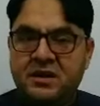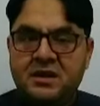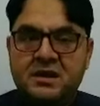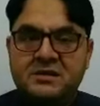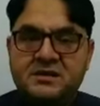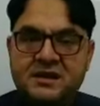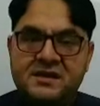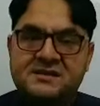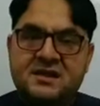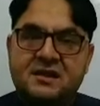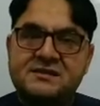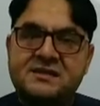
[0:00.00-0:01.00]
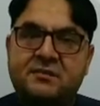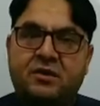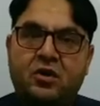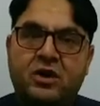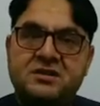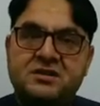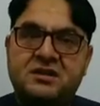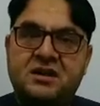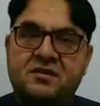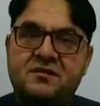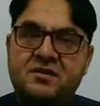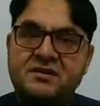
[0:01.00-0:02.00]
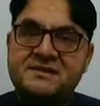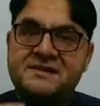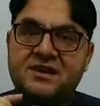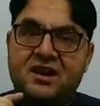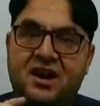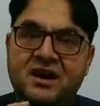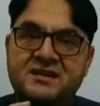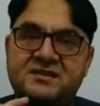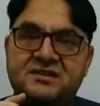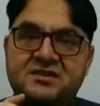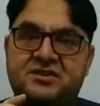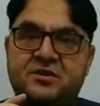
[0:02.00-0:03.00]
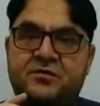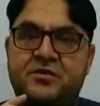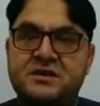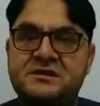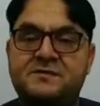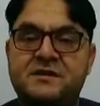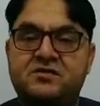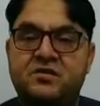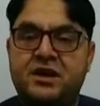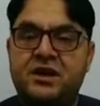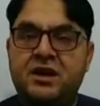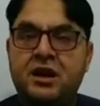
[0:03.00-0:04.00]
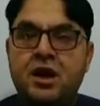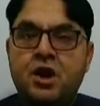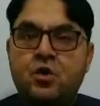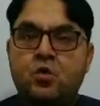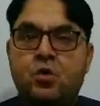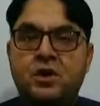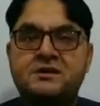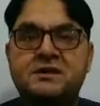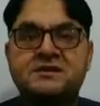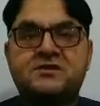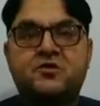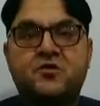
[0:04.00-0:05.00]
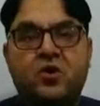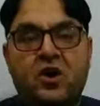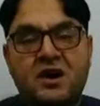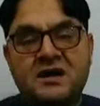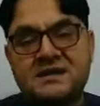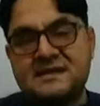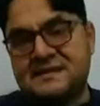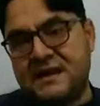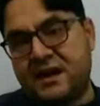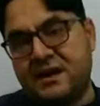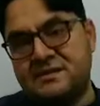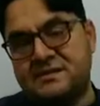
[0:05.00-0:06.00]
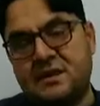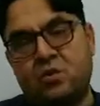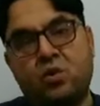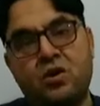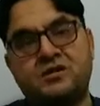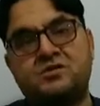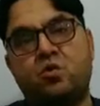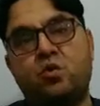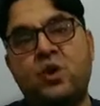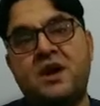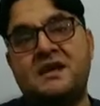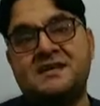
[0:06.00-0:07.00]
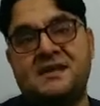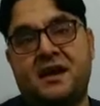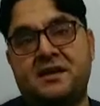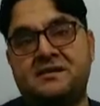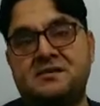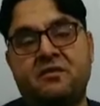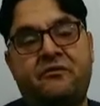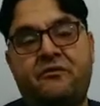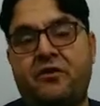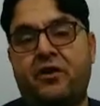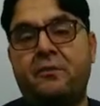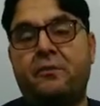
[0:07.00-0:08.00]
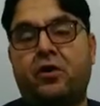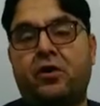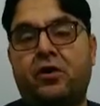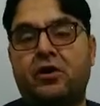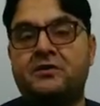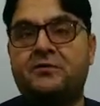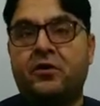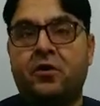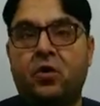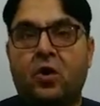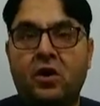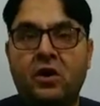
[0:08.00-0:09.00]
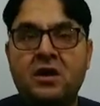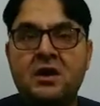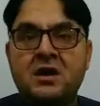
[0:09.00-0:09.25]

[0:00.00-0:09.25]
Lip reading: In today's class, I'm going to give you a slight difference between what is a strong sentence and what is a weak sentence. A very important class for you all.